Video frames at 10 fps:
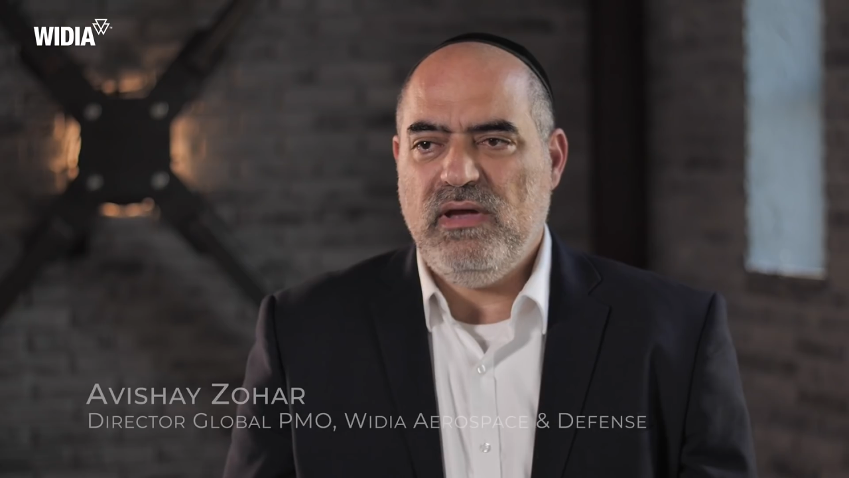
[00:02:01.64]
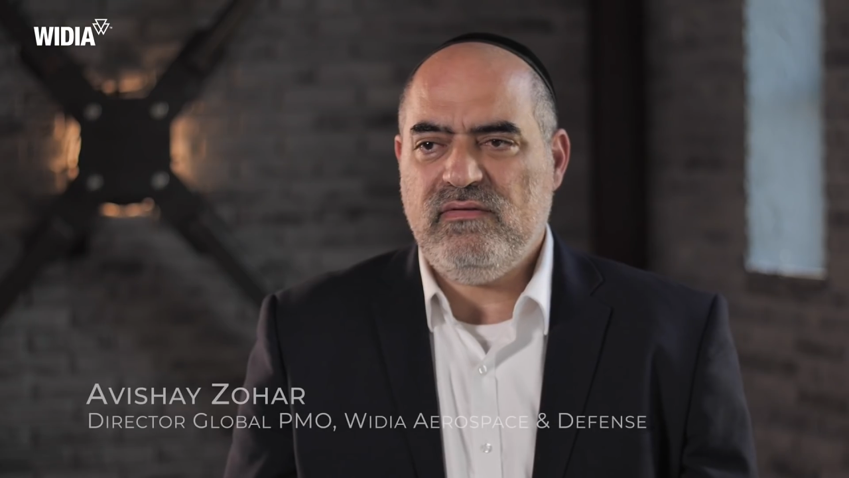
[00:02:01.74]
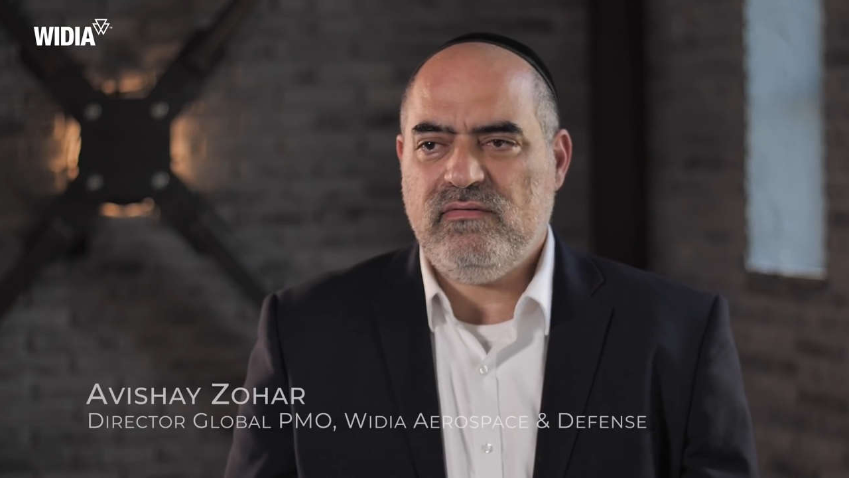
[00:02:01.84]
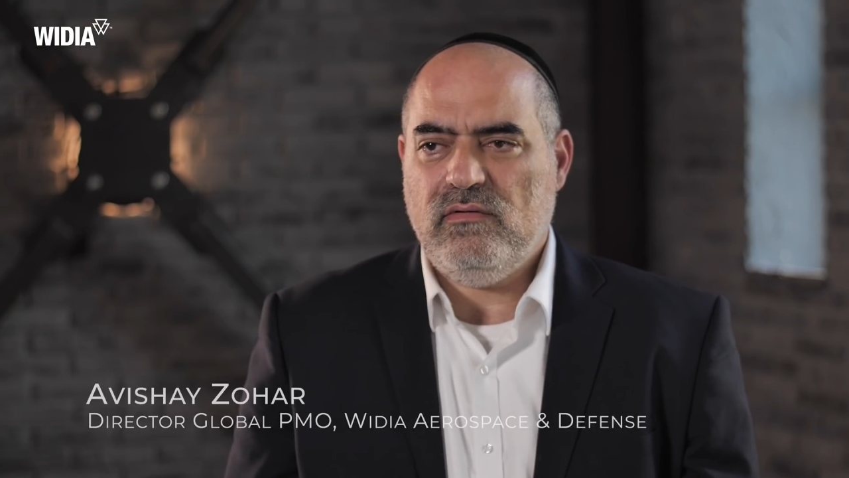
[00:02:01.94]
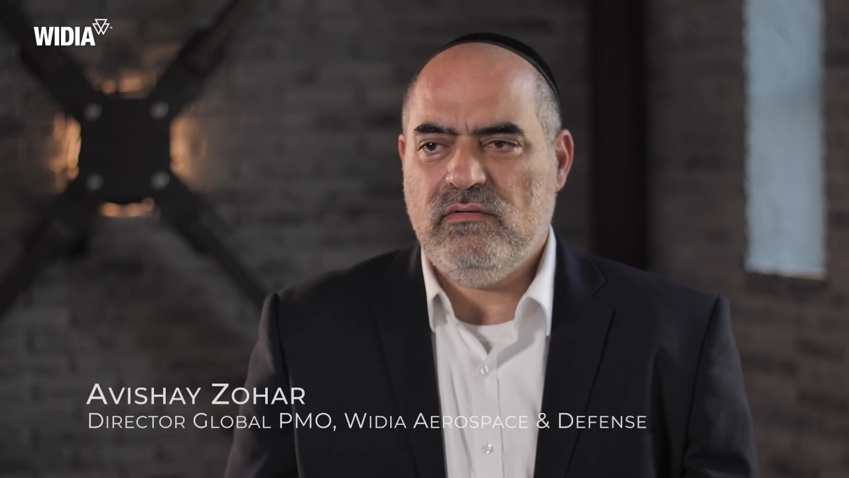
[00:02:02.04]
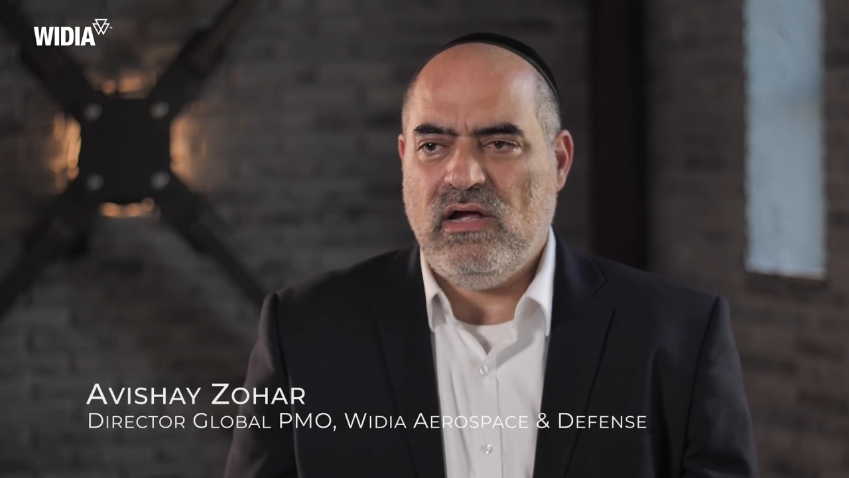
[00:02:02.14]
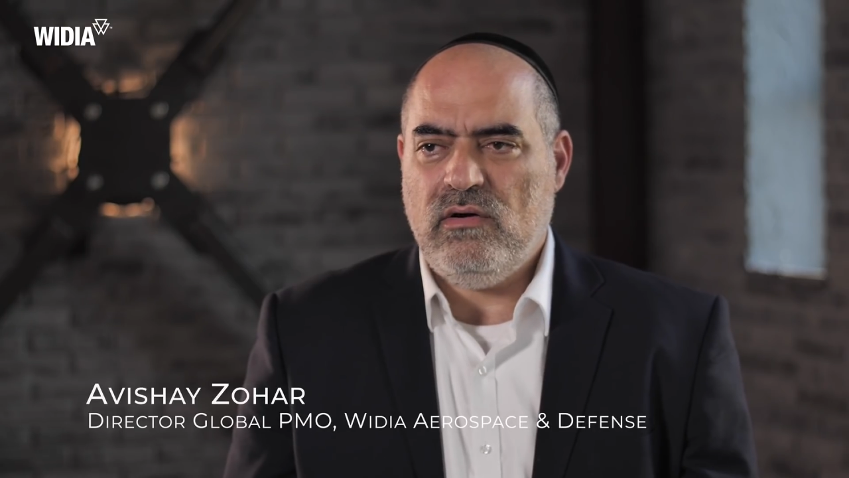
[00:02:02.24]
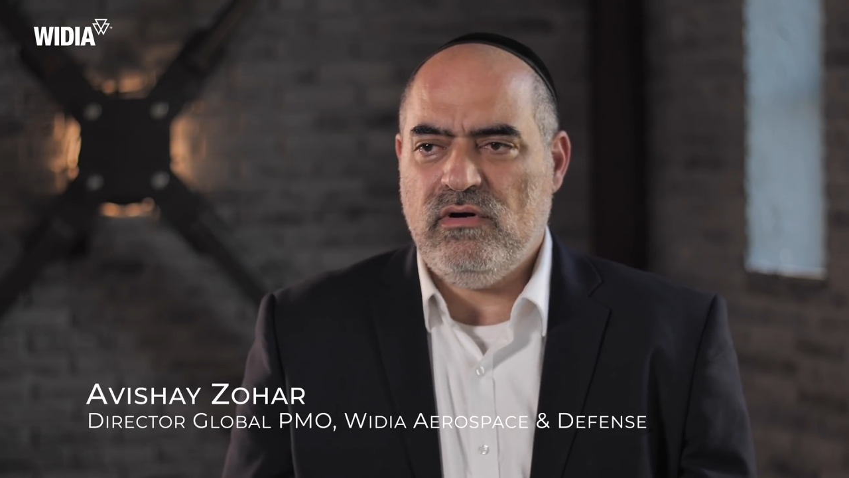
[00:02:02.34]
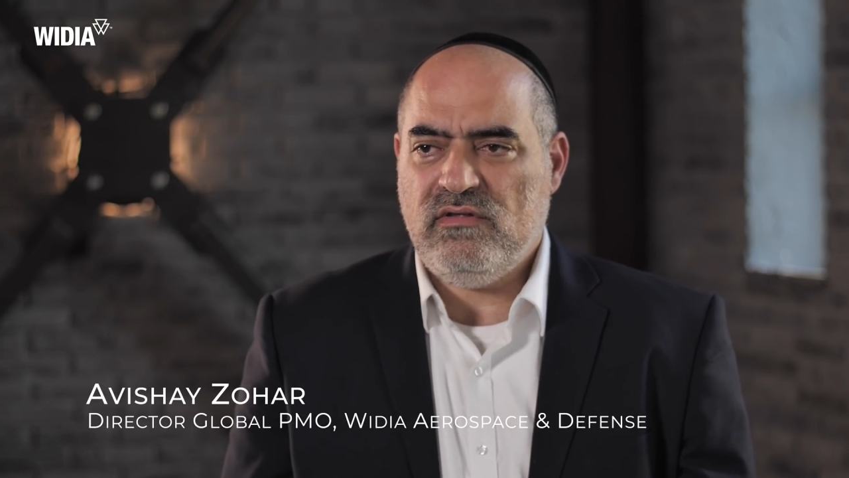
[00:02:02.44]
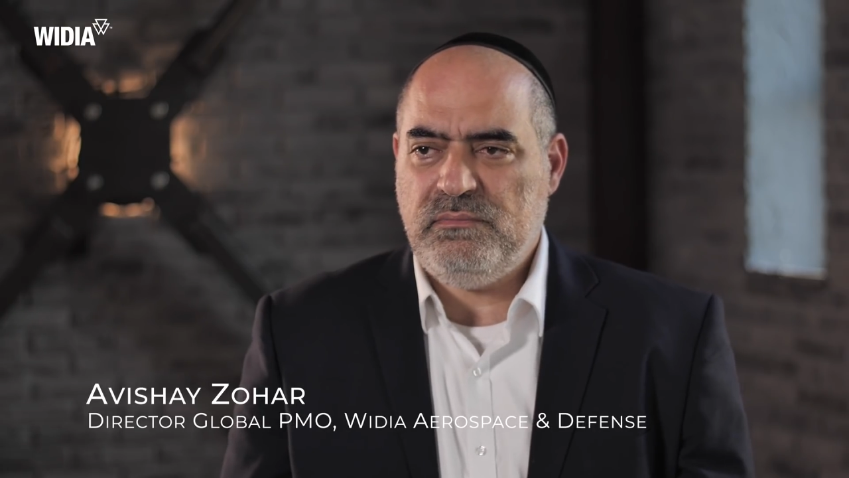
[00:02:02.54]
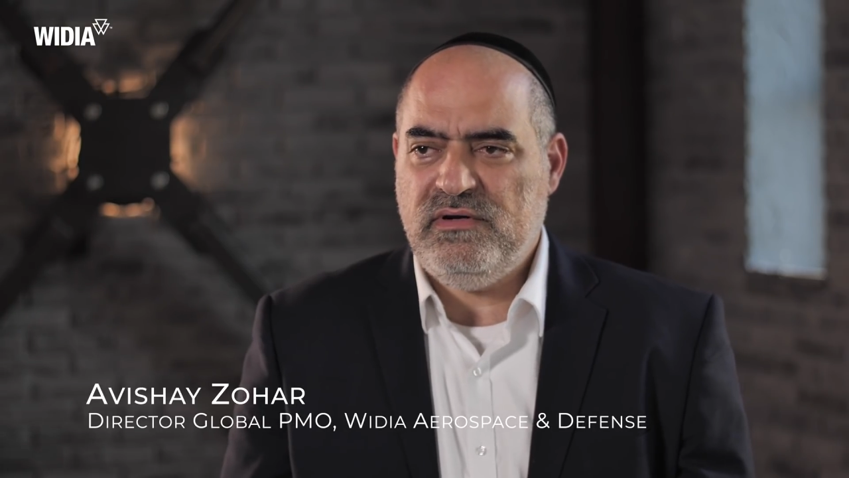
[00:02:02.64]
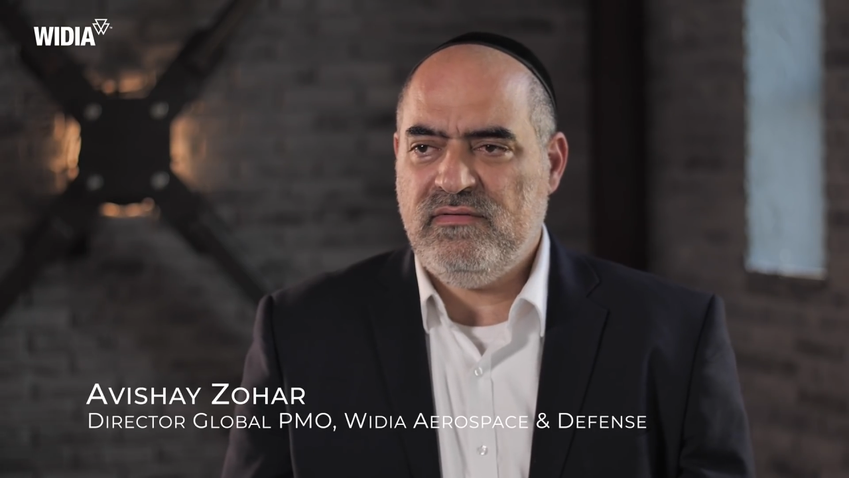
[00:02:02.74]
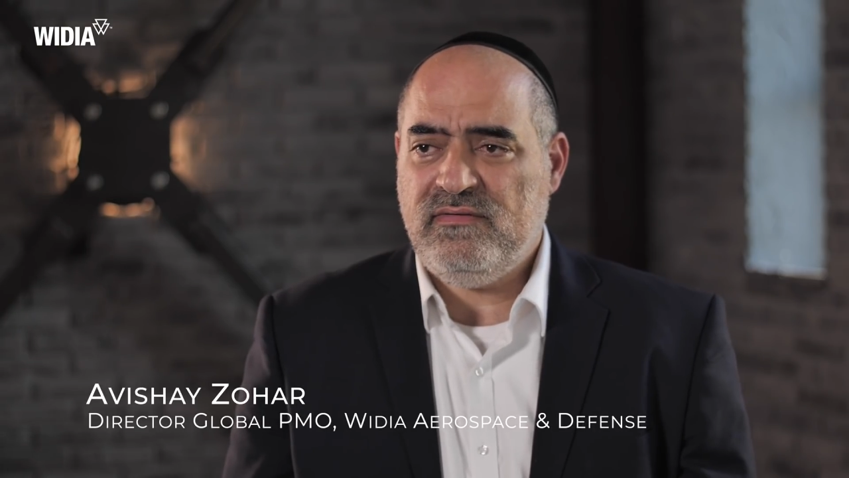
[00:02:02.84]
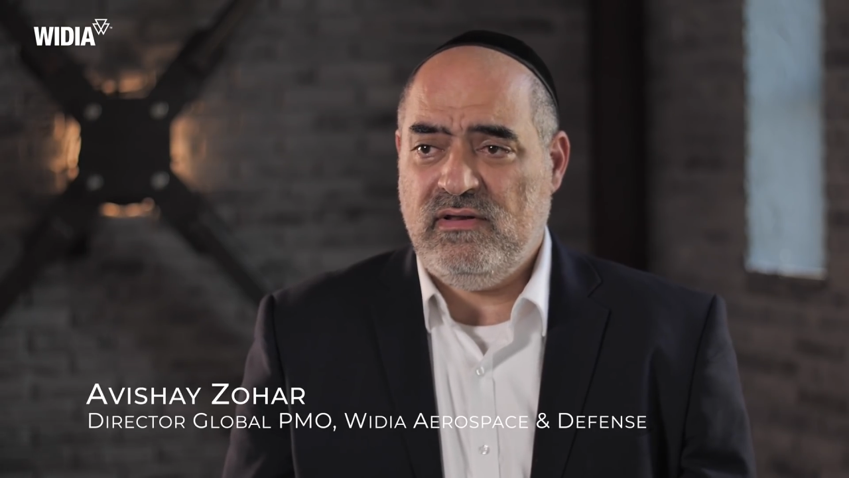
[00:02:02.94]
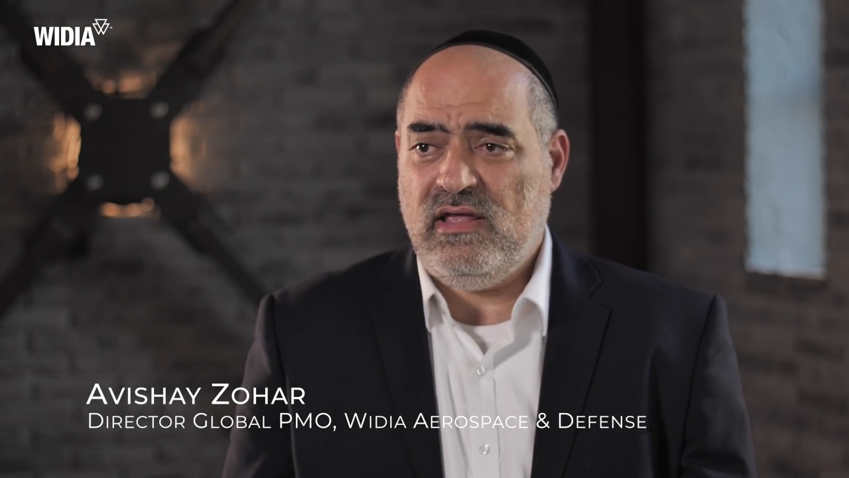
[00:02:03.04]
Based on our
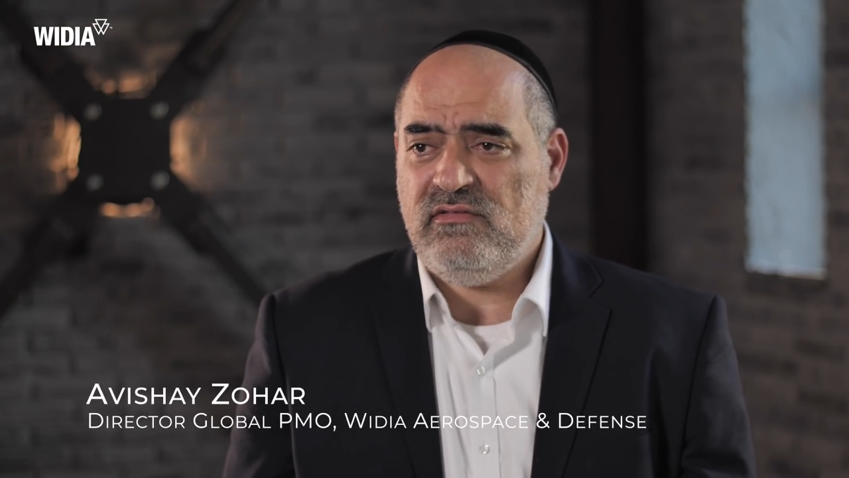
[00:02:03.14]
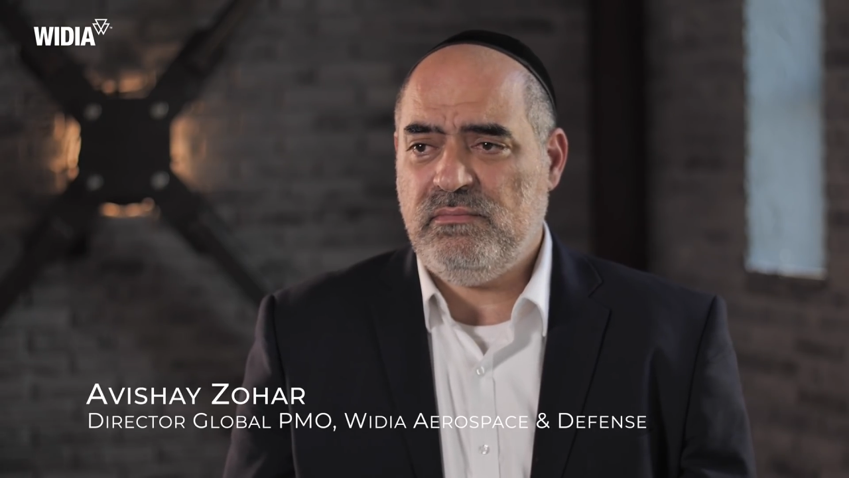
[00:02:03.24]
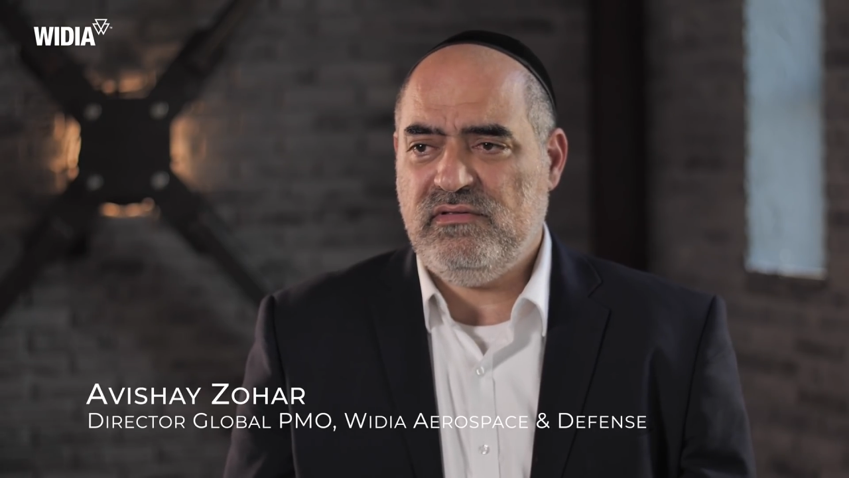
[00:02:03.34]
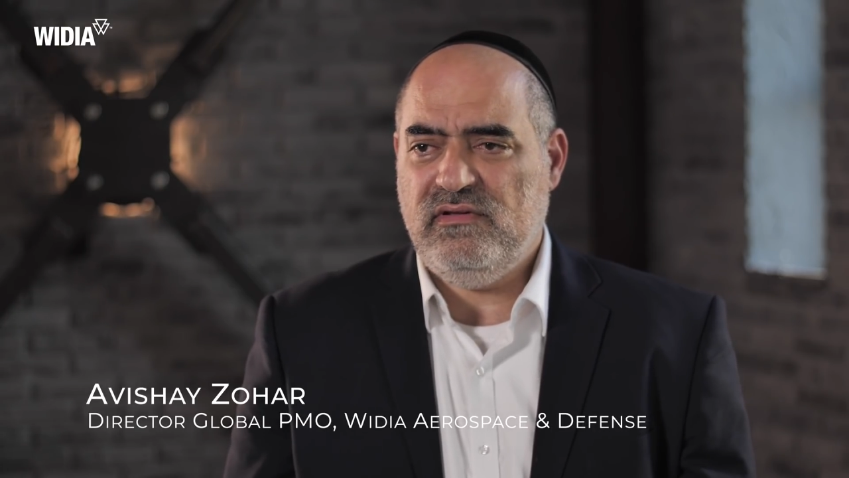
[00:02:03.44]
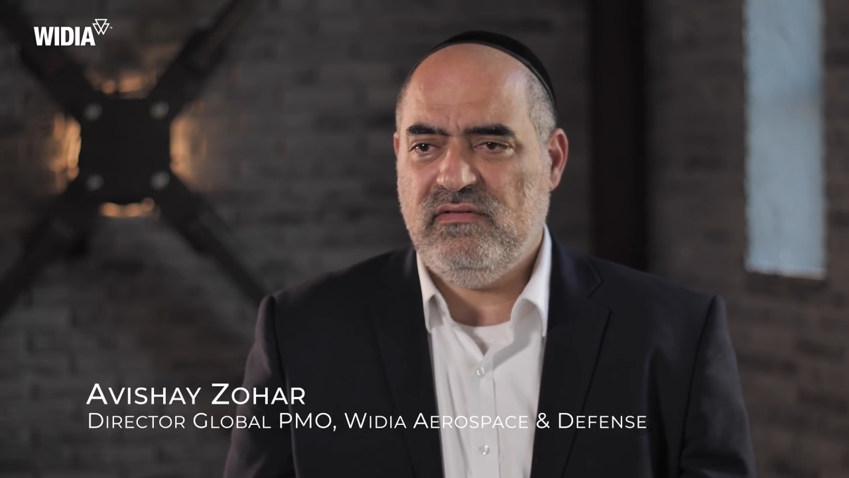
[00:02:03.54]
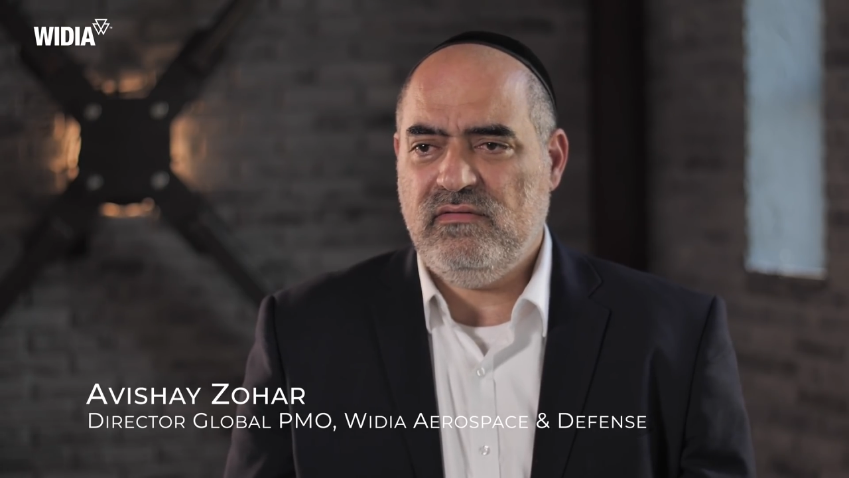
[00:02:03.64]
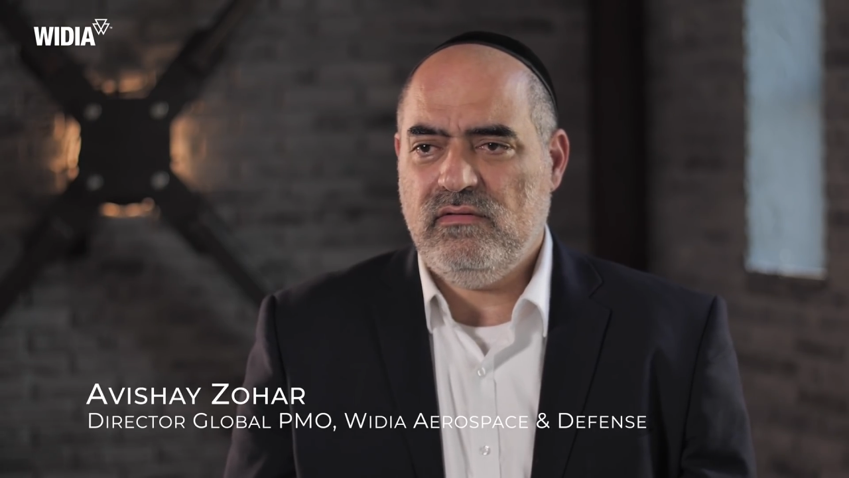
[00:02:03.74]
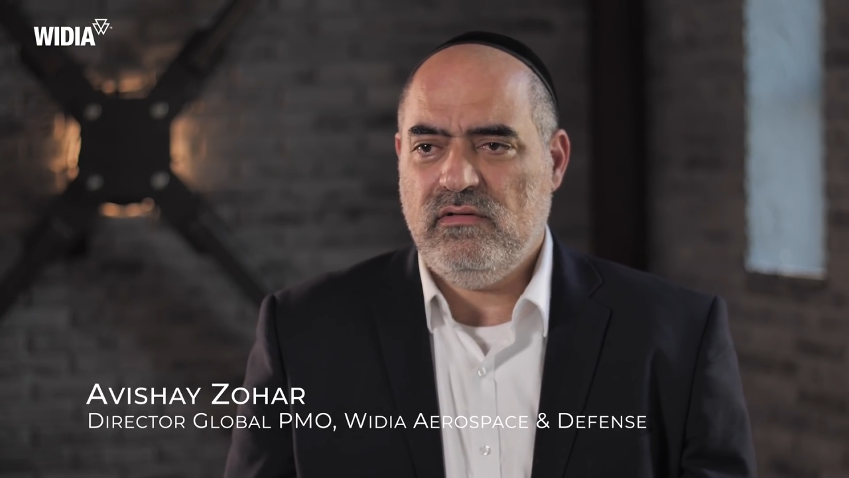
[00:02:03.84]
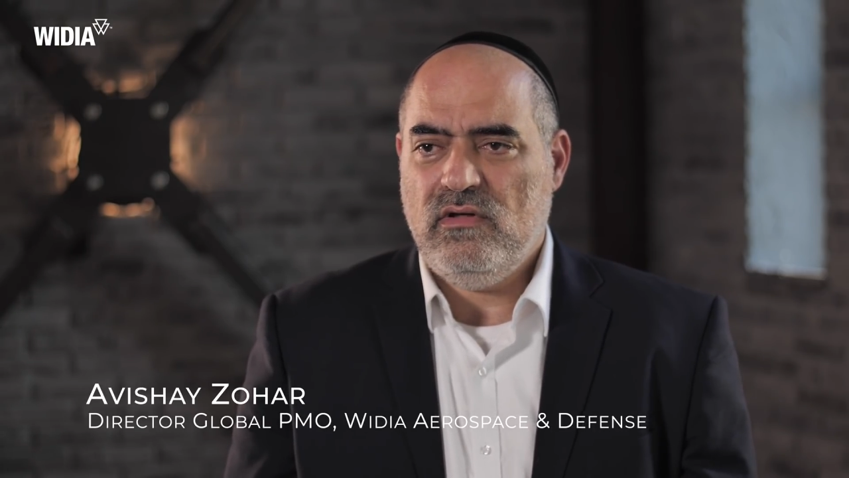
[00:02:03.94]
experience and expertise,